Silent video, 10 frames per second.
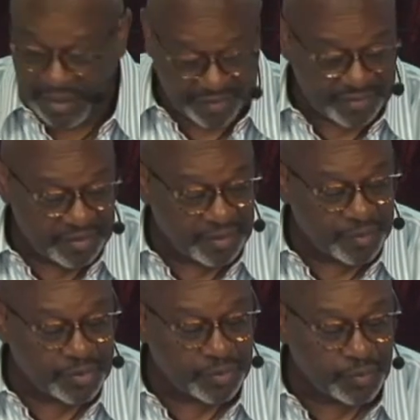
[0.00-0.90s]
That's the
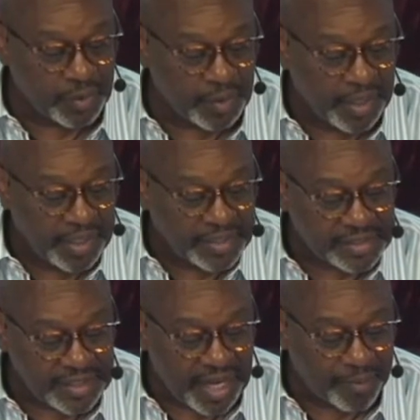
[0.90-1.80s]
number 2 word.
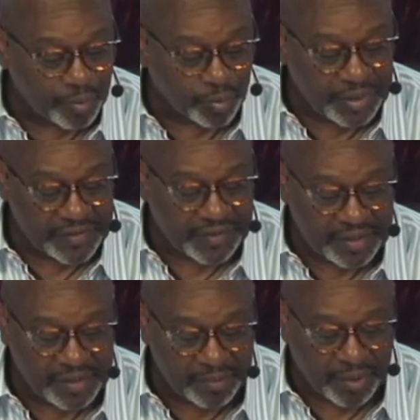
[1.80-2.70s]
Stop
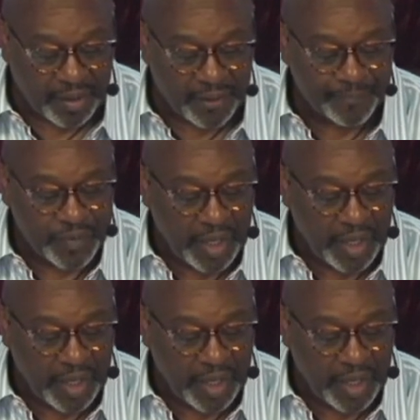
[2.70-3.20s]
resetting the bar.